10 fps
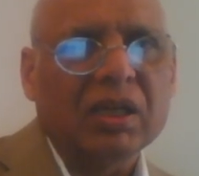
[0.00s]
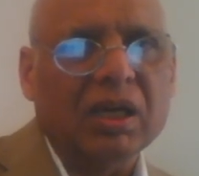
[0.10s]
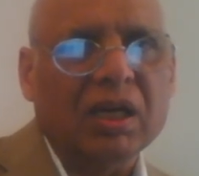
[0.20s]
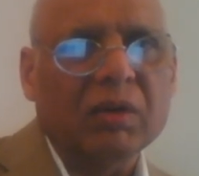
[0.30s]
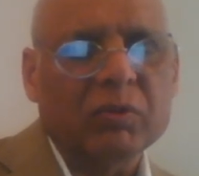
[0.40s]

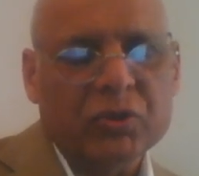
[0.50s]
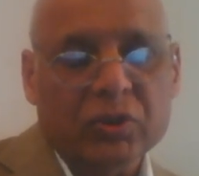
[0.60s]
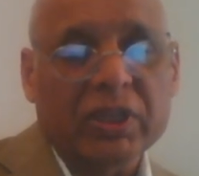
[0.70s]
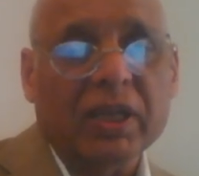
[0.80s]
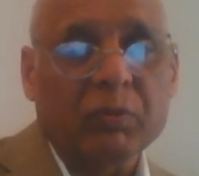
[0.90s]
who
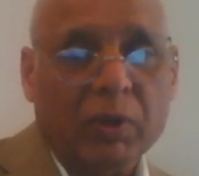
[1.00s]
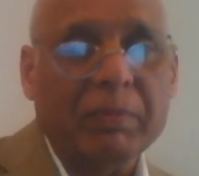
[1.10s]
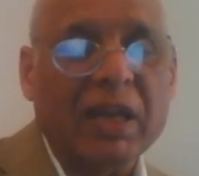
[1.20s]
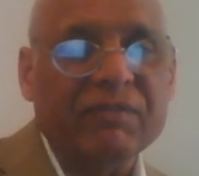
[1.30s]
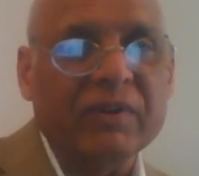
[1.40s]
you think will
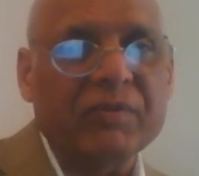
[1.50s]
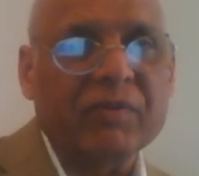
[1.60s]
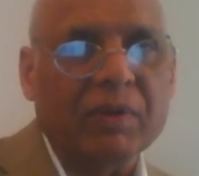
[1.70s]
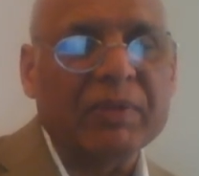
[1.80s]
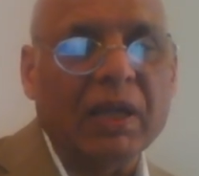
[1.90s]
benefit
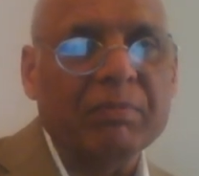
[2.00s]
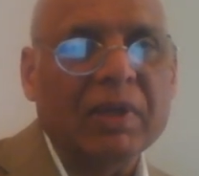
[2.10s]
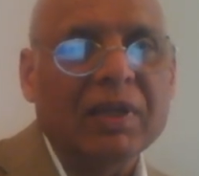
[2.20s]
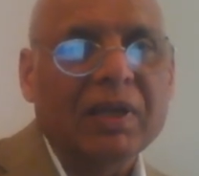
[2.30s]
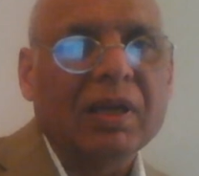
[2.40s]
from them.
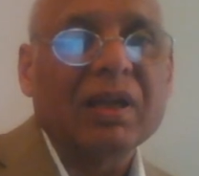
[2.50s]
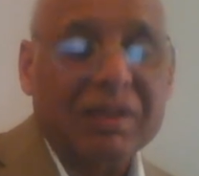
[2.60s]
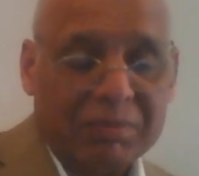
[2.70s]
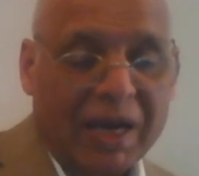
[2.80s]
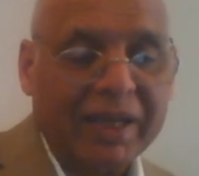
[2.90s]

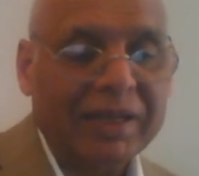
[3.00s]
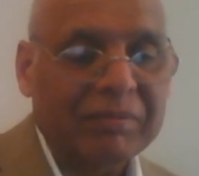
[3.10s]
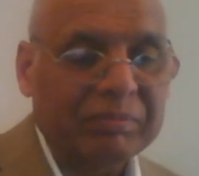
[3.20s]
Bye.